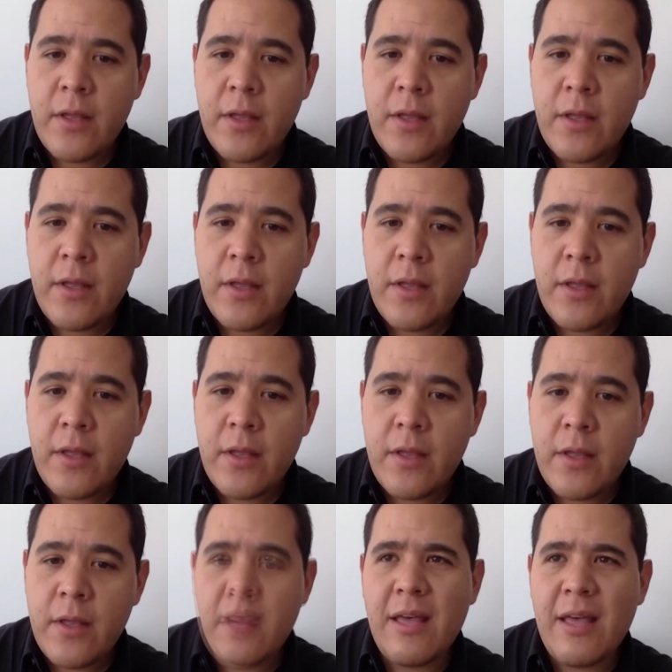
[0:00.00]
All the
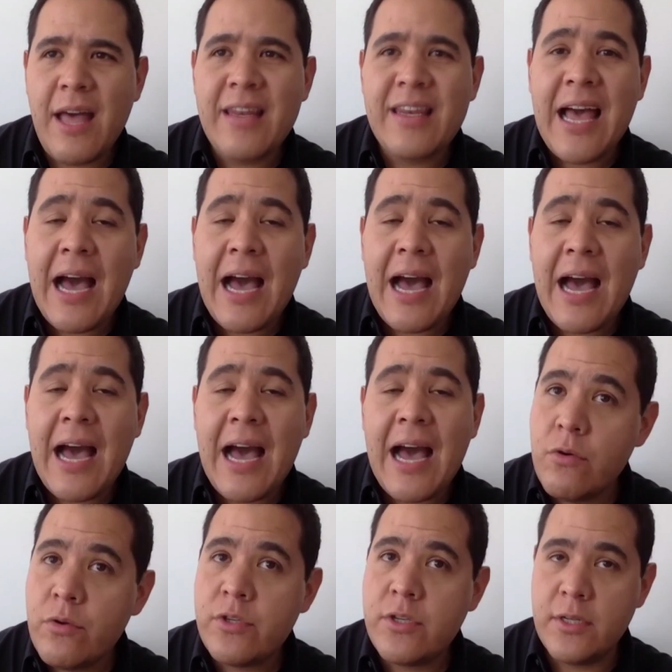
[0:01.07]
and how we
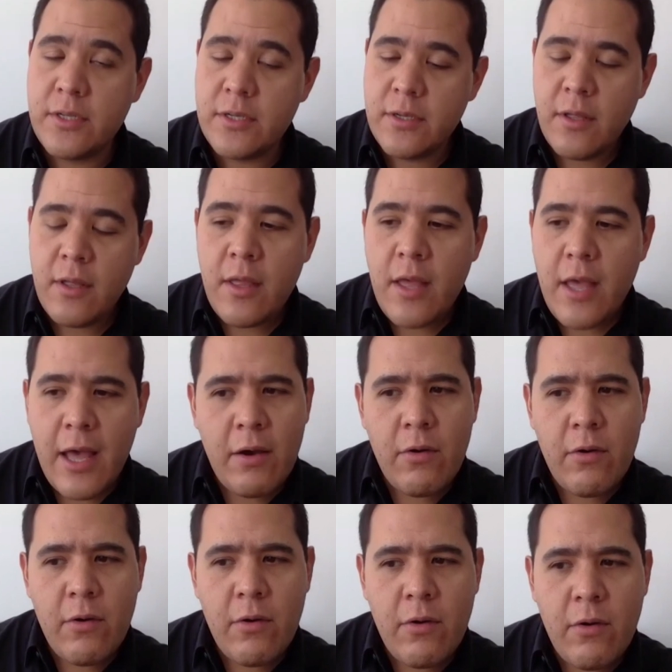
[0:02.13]
use it, and
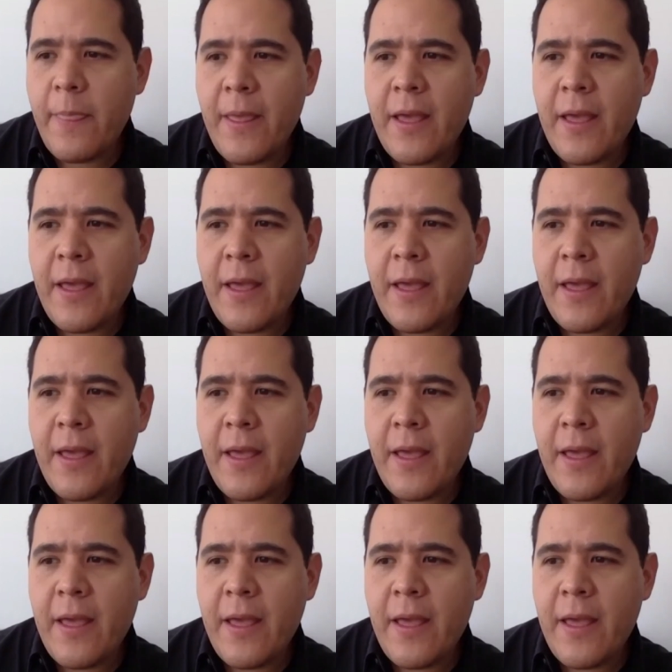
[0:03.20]
we